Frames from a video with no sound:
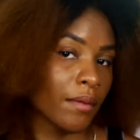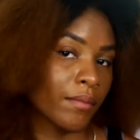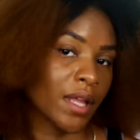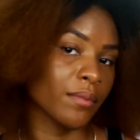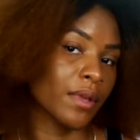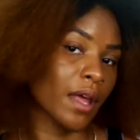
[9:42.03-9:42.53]

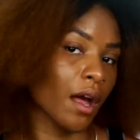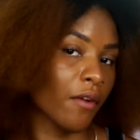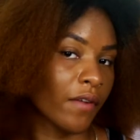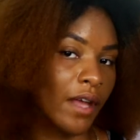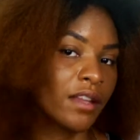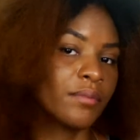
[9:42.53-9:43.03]
Maybe I'll
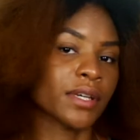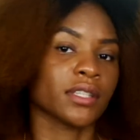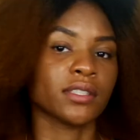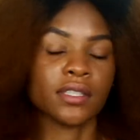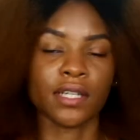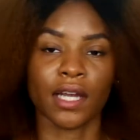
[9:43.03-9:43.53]
find a
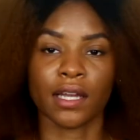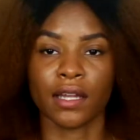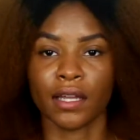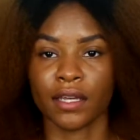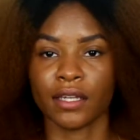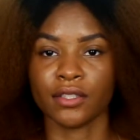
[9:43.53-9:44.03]
picture and I can
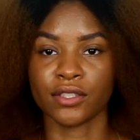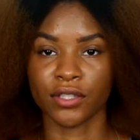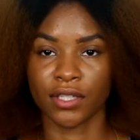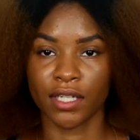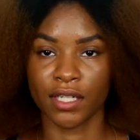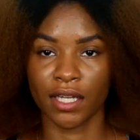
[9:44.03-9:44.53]
like
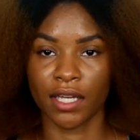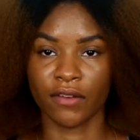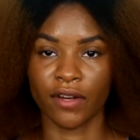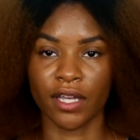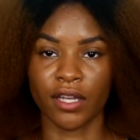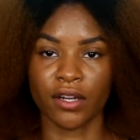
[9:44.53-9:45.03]
insert it like
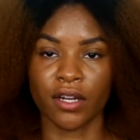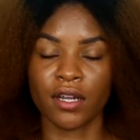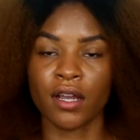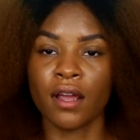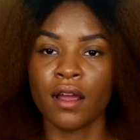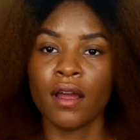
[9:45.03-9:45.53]
right here.
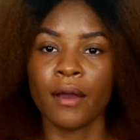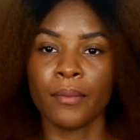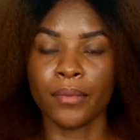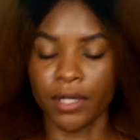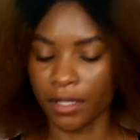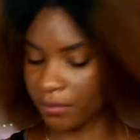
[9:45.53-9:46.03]

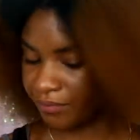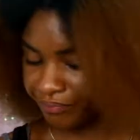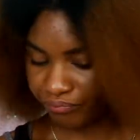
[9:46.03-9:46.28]
But